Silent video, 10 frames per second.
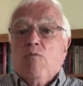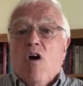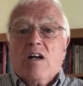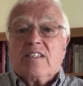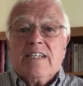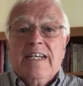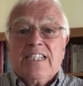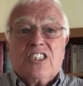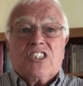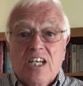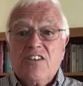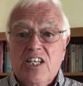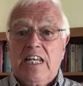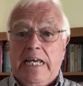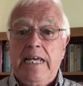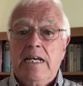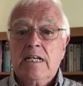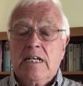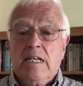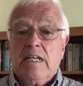what? Suddenly
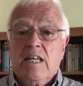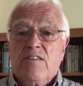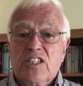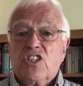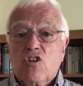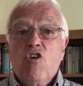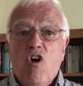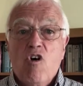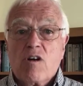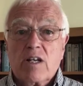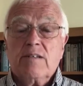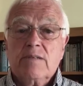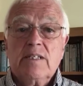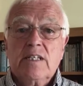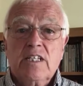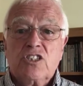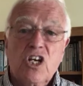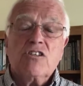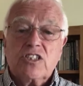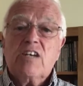there's a call.
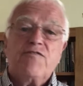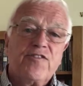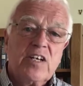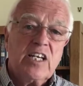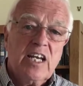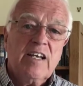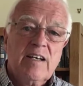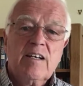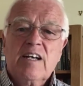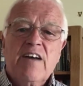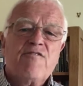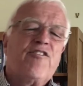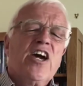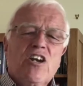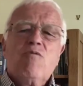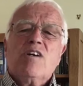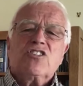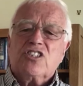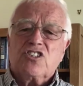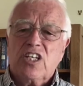Joseph, Pharaoh
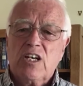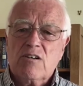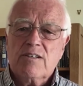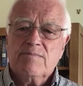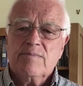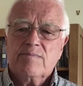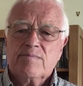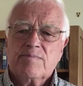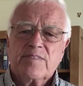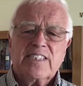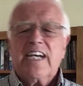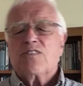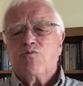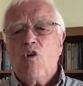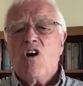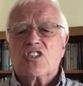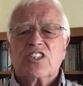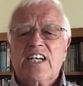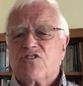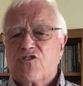wants to see you. Get washed,
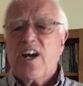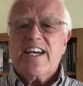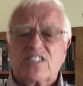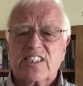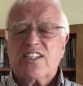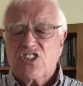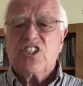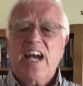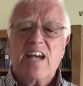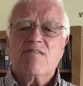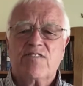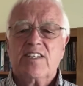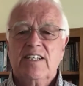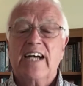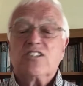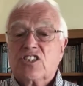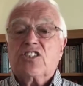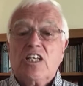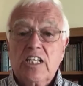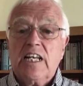get dressed, get shaved. And
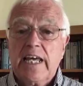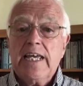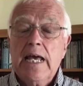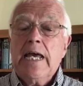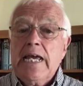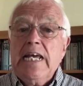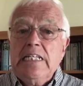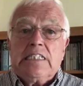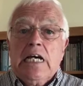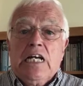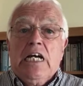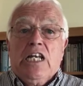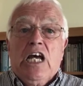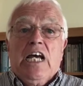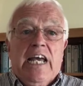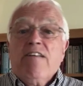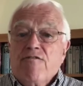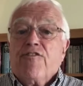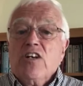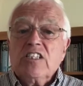suddenly he's in
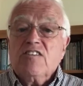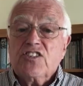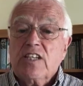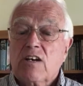front of